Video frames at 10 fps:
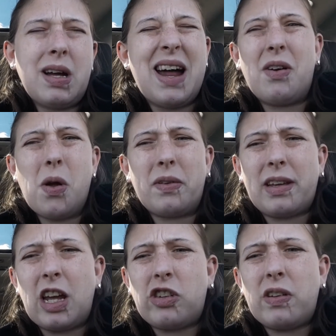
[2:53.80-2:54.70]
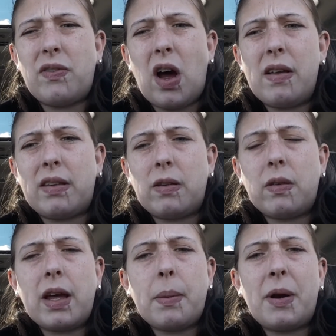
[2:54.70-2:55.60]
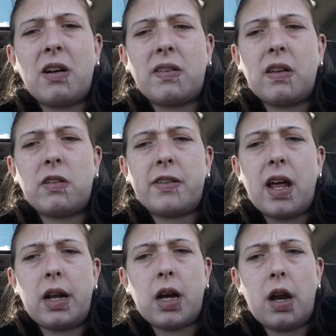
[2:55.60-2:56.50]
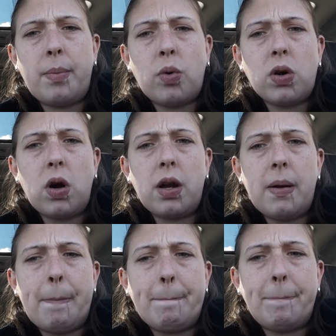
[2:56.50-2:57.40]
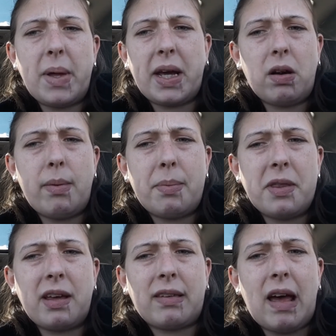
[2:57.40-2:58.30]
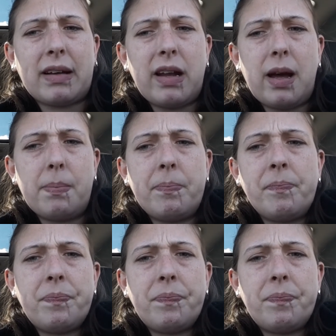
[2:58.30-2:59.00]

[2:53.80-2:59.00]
I don't know. It was a kitchen device. It's like a pair of scissors that had a cutting board on it. I can't remember the exact name.